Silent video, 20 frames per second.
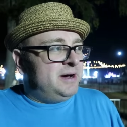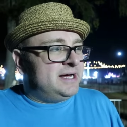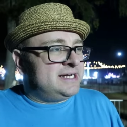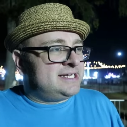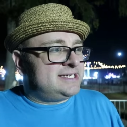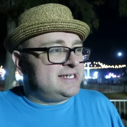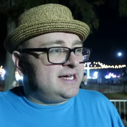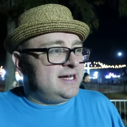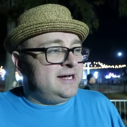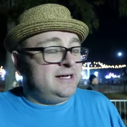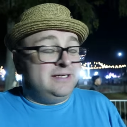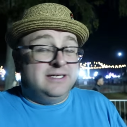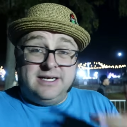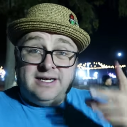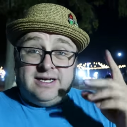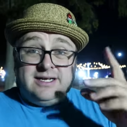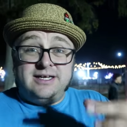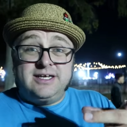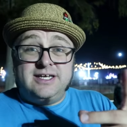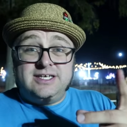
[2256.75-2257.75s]
But
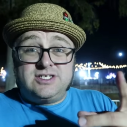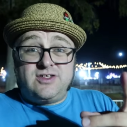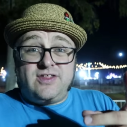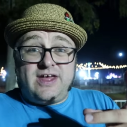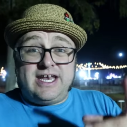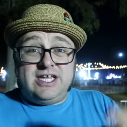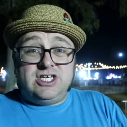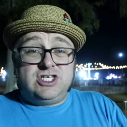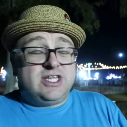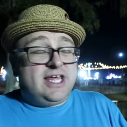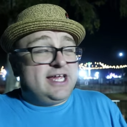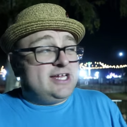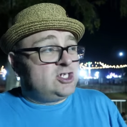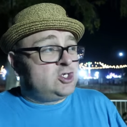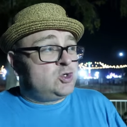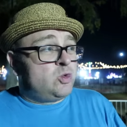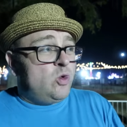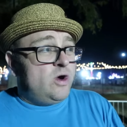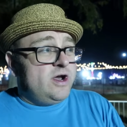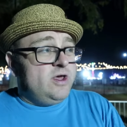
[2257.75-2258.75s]
so that is
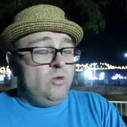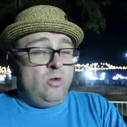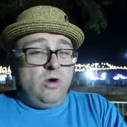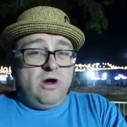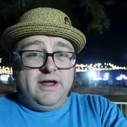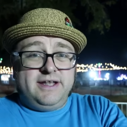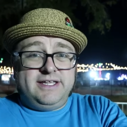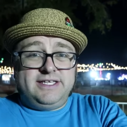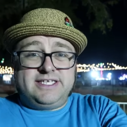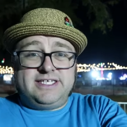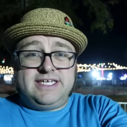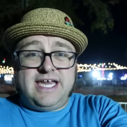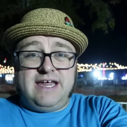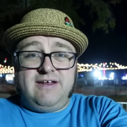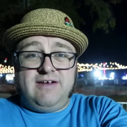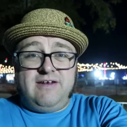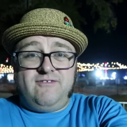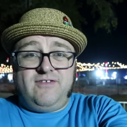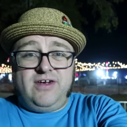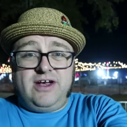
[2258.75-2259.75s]
21,
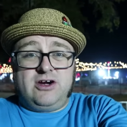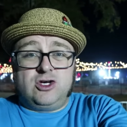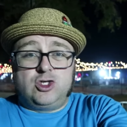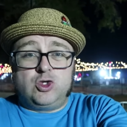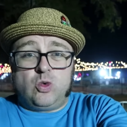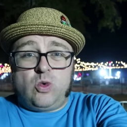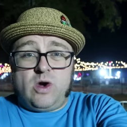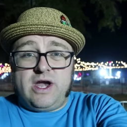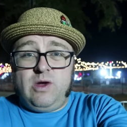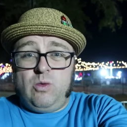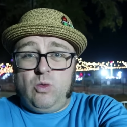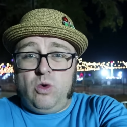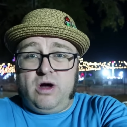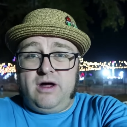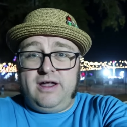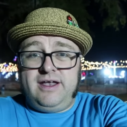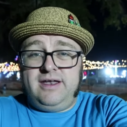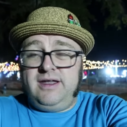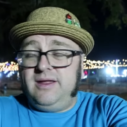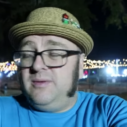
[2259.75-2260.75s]
State Fair
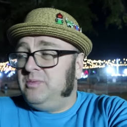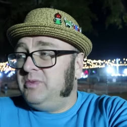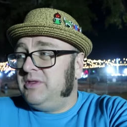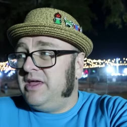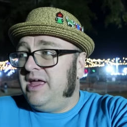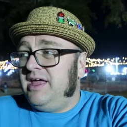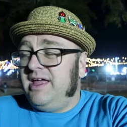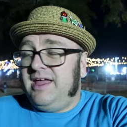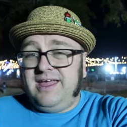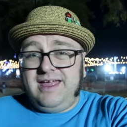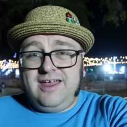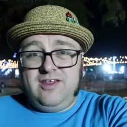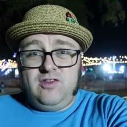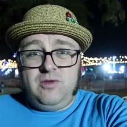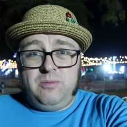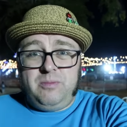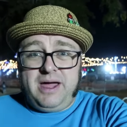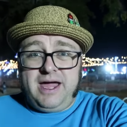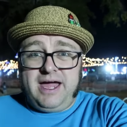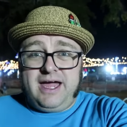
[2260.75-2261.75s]
21 in
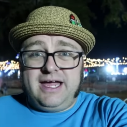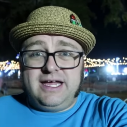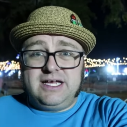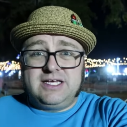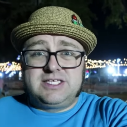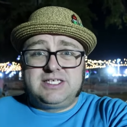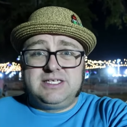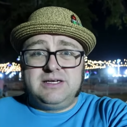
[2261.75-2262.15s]
the bag.